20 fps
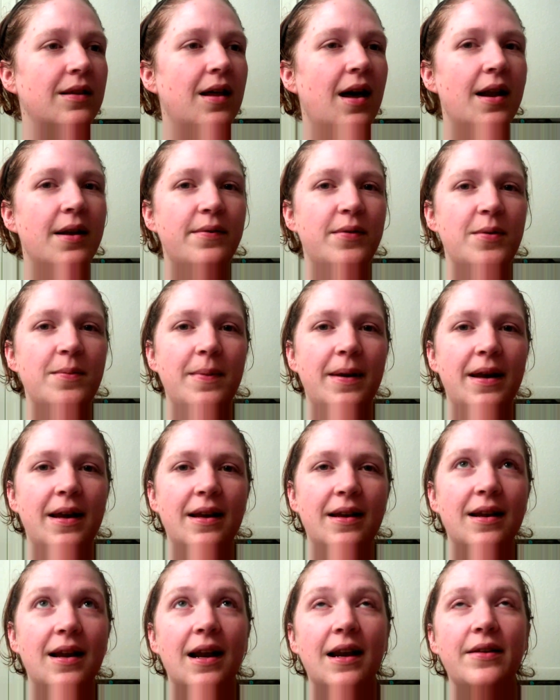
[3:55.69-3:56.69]
lot of you
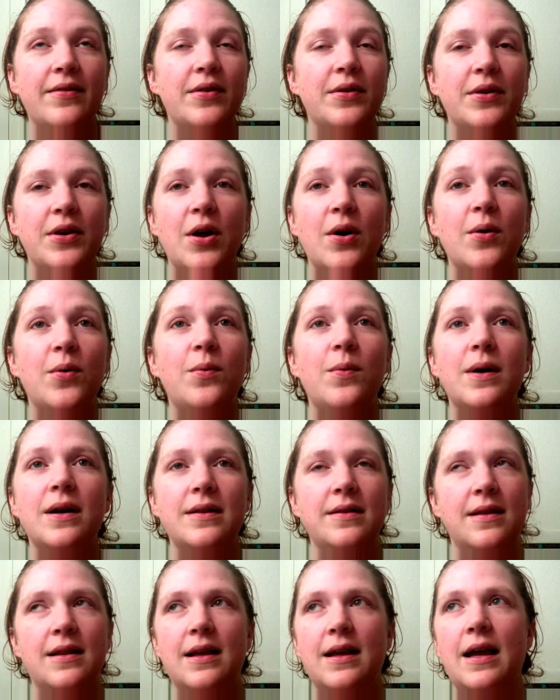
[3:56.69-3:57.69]
may not even know
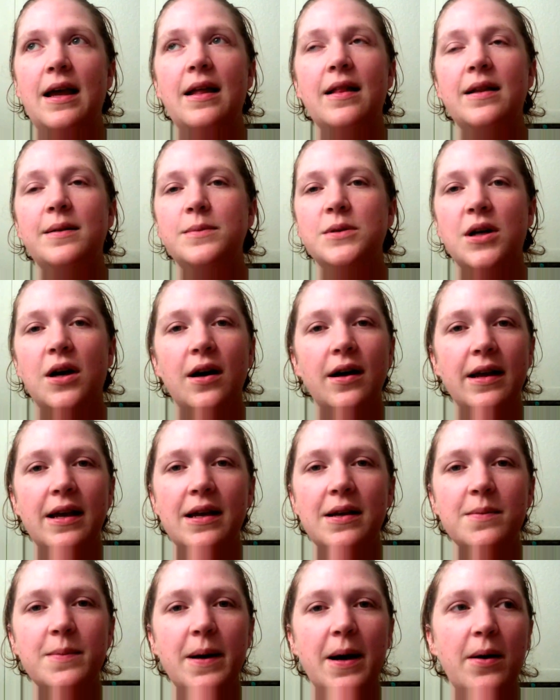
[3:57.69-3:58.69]
what the hell I'm
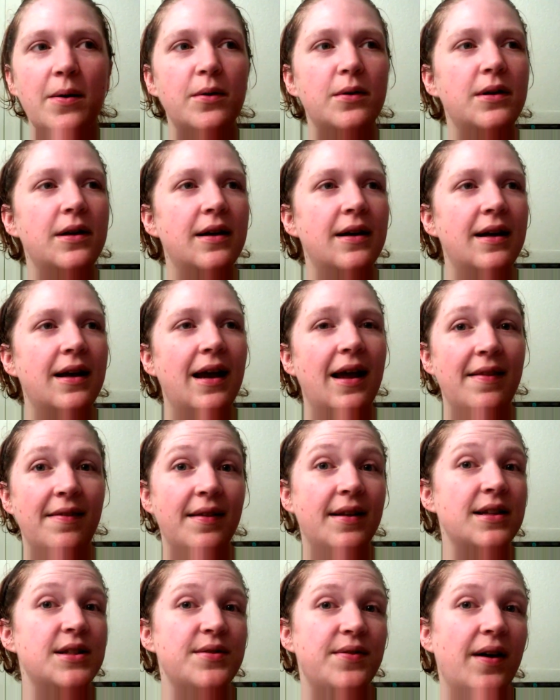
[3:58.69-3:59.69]
talking about, and that's